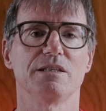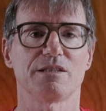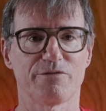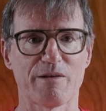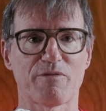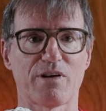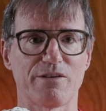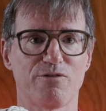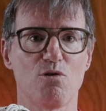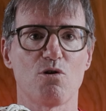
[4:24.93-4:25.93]
The
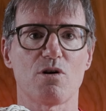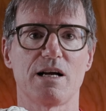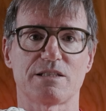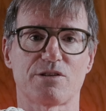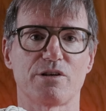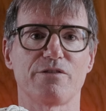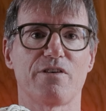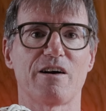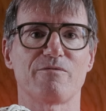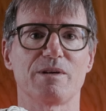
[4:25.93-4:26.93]
Vaporfly 4 has a
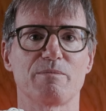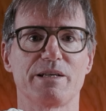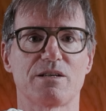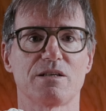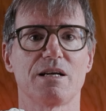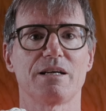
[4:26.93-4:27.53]
35mm